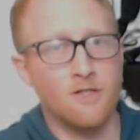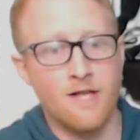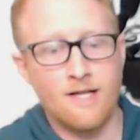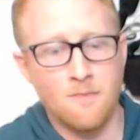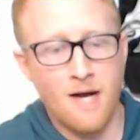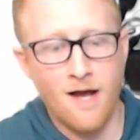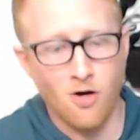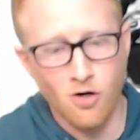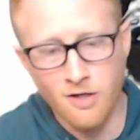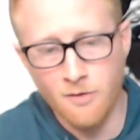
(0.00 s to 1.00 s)
so that's my
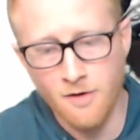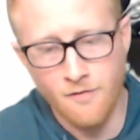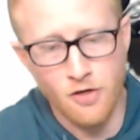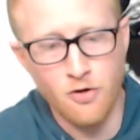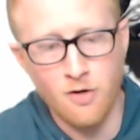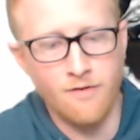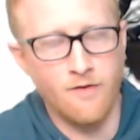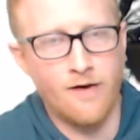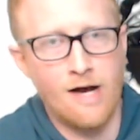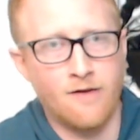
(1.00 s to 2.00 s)
early review of the
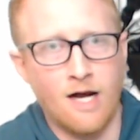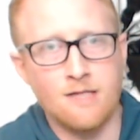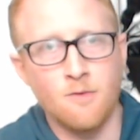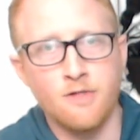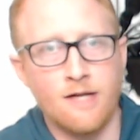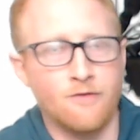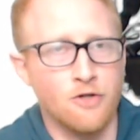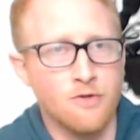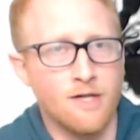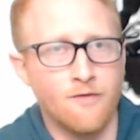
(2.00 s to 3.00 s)
Vive Cosmos after
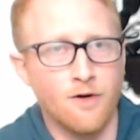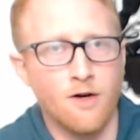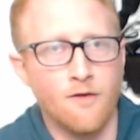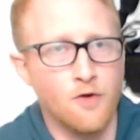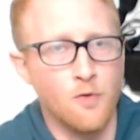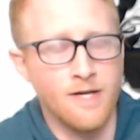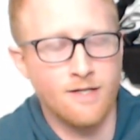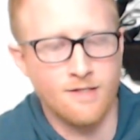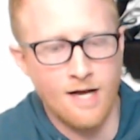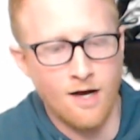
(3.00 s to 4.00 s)
using it for a few
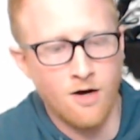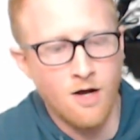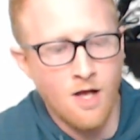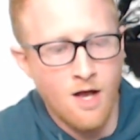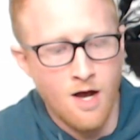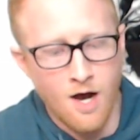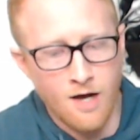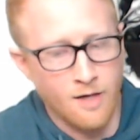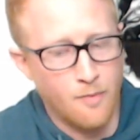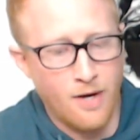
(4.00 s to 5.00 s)
weeks now.
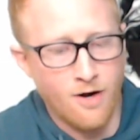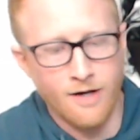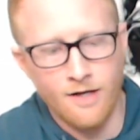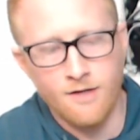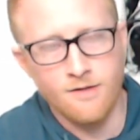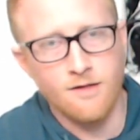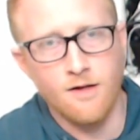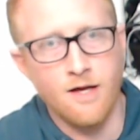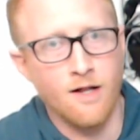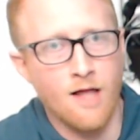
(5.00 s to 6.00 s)
Comparing it
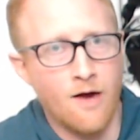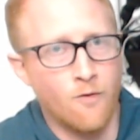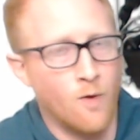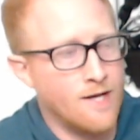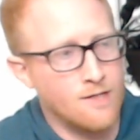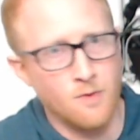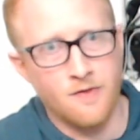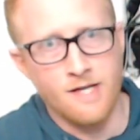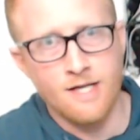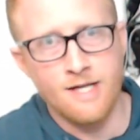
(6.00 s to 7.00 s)
in a lot of ways with
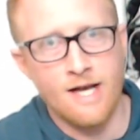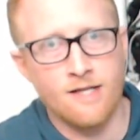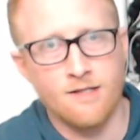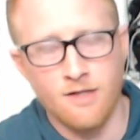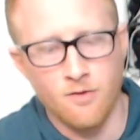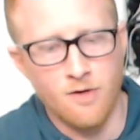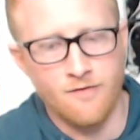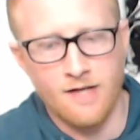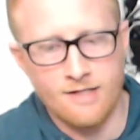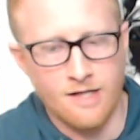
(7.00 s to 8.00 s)
the Index and the Rift
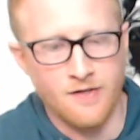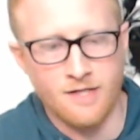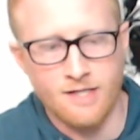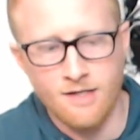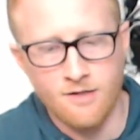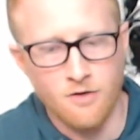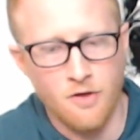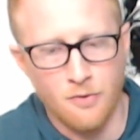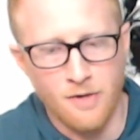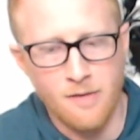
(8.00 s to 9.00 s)
S, I think these are the
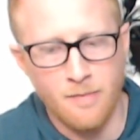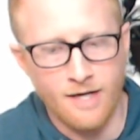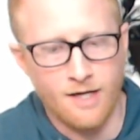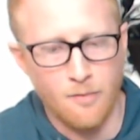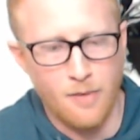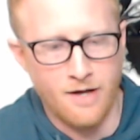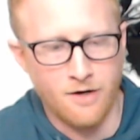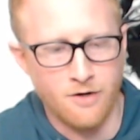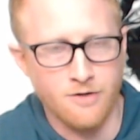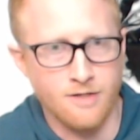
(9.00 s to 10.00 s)
three big
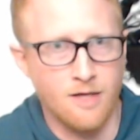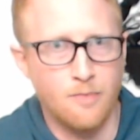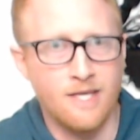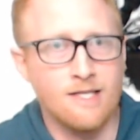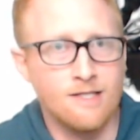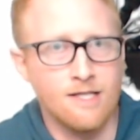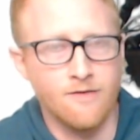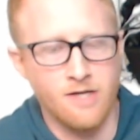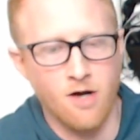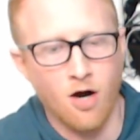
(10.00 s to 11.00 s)
competitors in the
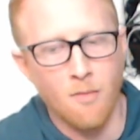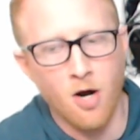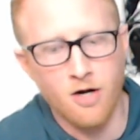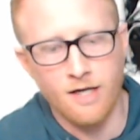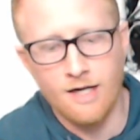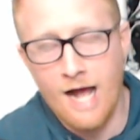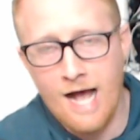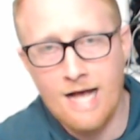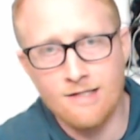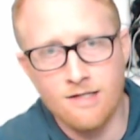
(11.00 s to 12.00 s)
PCVR market
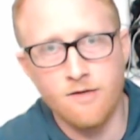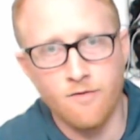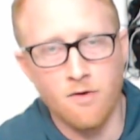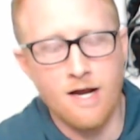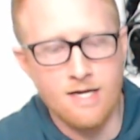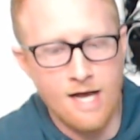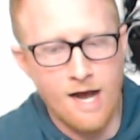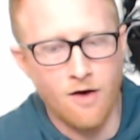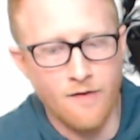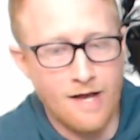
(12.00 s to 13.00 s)
as of right
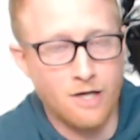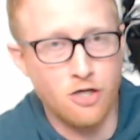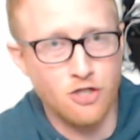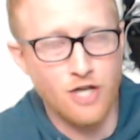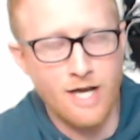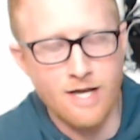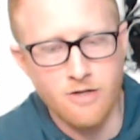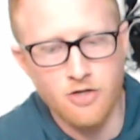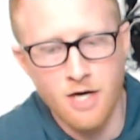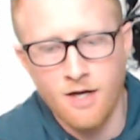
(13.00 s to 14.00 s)
now, and that could
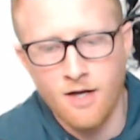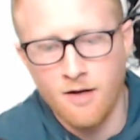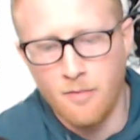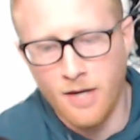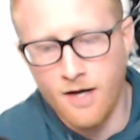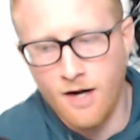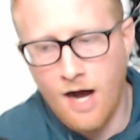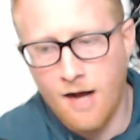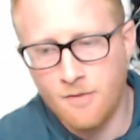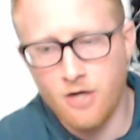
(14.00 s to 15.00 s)
change. But
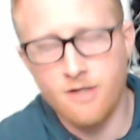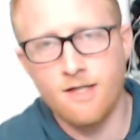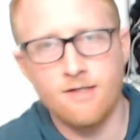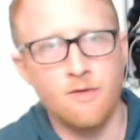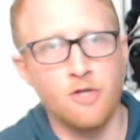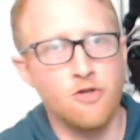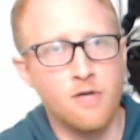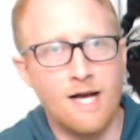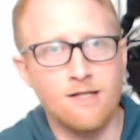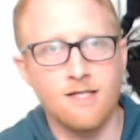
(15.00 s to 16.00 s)
I'm curious to see what you
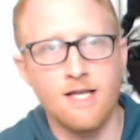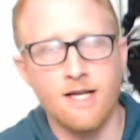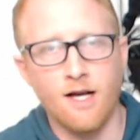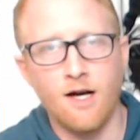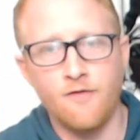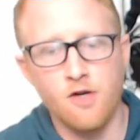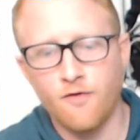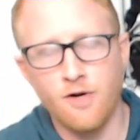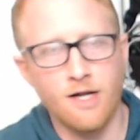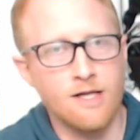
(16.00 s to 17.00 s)
guys think. Feel
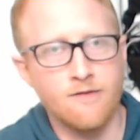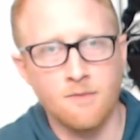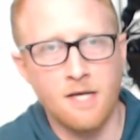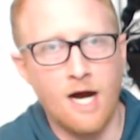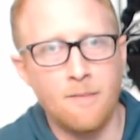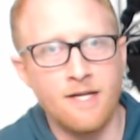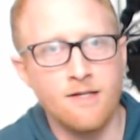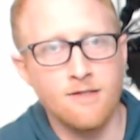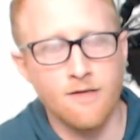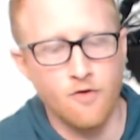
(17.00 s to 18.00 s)
free to leave some
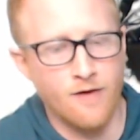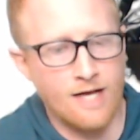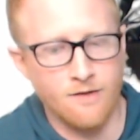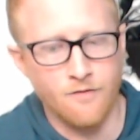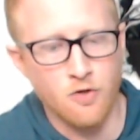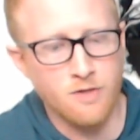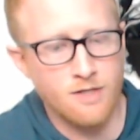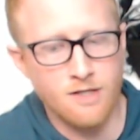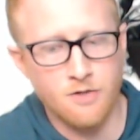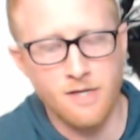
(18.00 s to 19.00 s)
comments if you guys have used
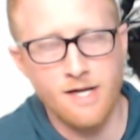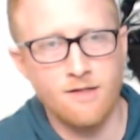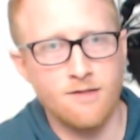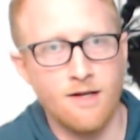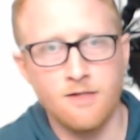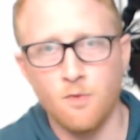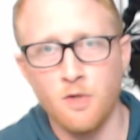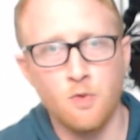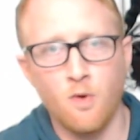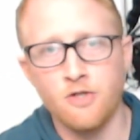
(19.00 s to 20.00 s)
these three headsets,
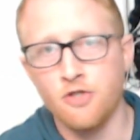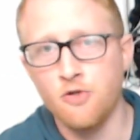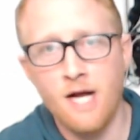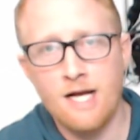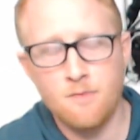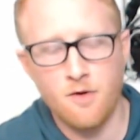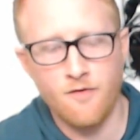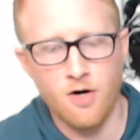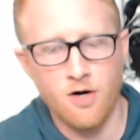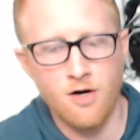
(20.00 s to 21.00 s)
which ones you guys
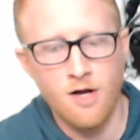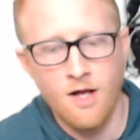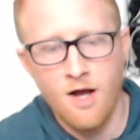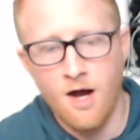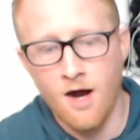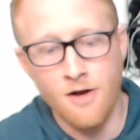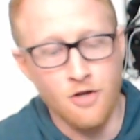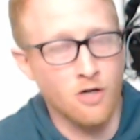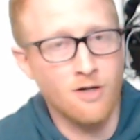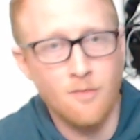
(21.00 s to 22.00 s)
prefer,
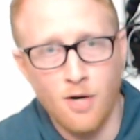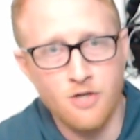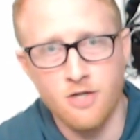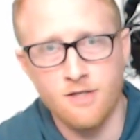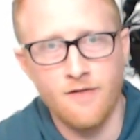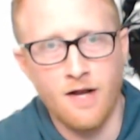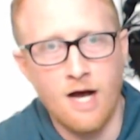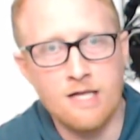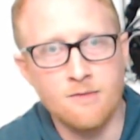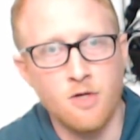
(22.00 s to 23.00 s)
your impressions of the
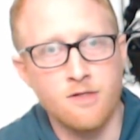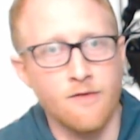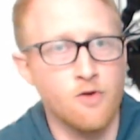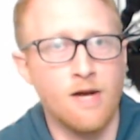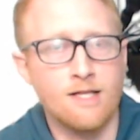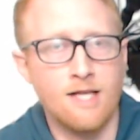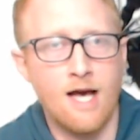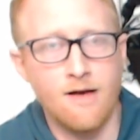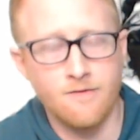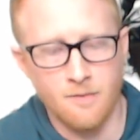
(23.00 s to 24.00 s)
Cosmos if you got to
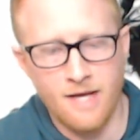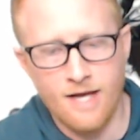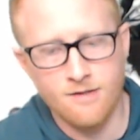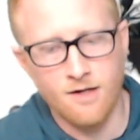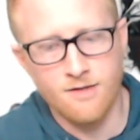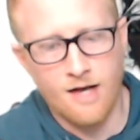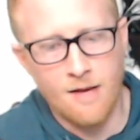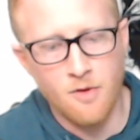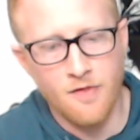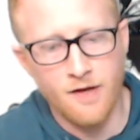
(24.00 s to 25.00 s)
have some hands-on time
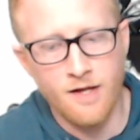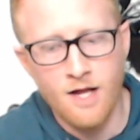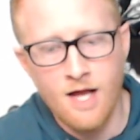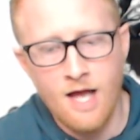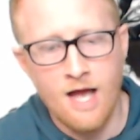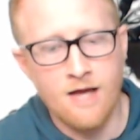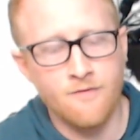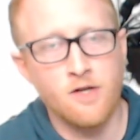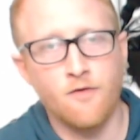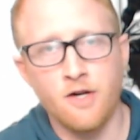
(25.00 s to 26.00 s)
with it. And
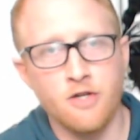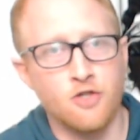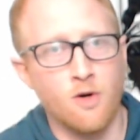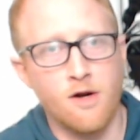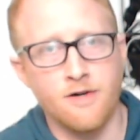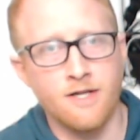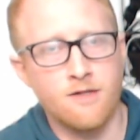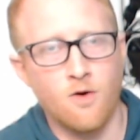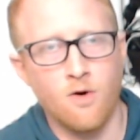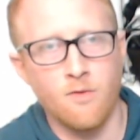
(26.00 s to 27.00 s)
feel free to join our
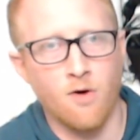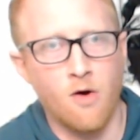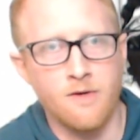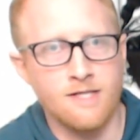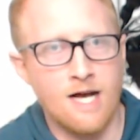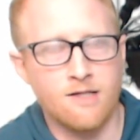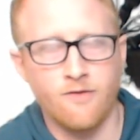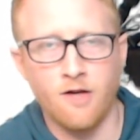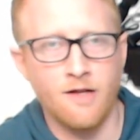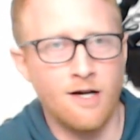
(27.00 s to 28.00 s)
Discord. We're always active
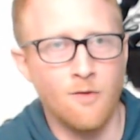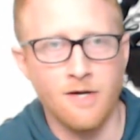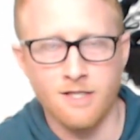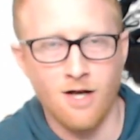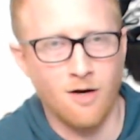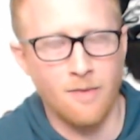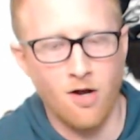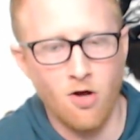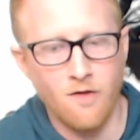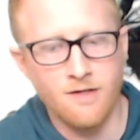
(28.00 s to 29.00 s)
on there. We can talk about
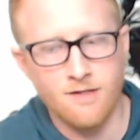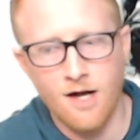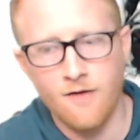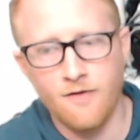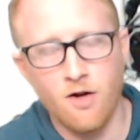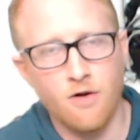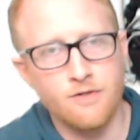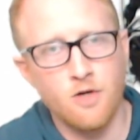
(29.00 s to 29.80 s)
all this stuff. And also